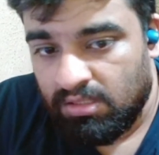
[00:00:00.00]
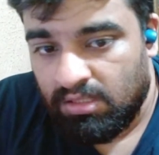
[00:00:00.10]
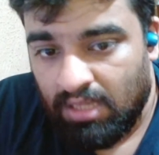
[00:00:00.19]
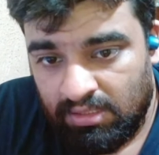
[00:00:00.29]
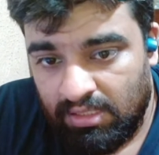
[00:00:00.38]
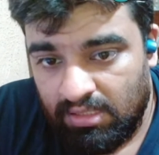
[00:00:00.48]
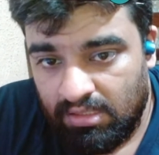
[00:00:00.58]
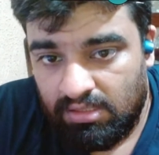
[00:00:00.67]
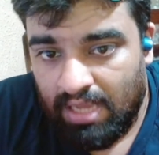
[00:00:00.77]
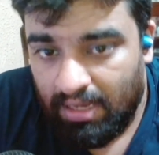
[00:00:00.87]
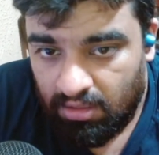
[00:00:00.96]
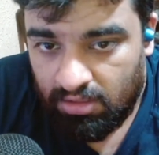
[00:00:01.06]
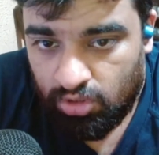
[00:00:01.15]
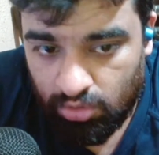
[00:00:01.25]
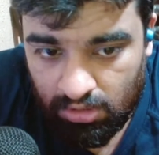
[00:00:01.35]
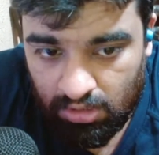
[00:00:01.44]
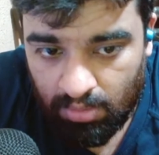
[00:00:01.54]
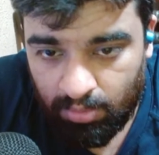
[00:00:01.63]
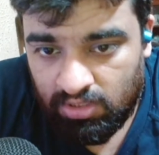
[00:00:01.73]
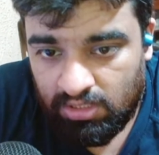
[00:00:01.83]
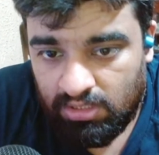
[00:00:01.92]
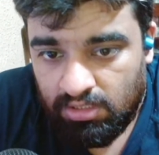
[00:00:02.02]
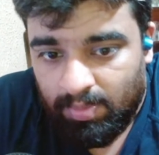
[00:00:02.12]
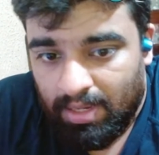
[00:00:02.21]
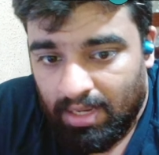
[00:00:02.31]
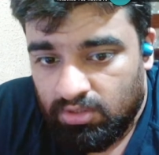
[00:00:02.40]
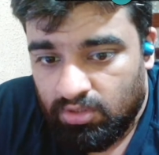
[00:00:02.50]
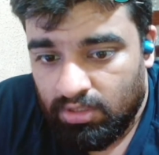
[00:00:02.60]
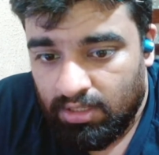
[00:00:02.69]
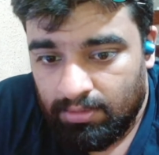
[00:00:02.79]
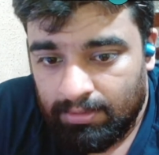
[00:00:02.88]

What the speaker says: He had serious ankle issues a couple of seasons back. So yeah.